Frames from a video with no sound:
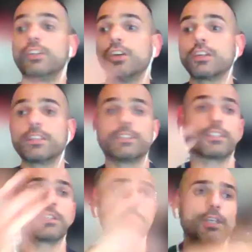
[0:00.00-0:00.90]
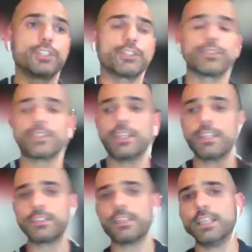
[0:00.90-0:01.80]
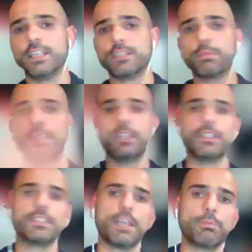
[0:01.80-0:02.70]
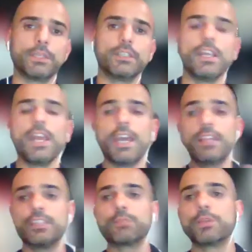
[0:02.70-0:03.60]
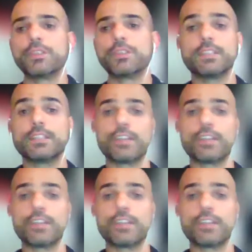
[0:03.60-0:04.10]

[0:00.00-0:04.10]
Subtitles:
look, there's a commercial, so here's the lease, but then this happened and this person's there.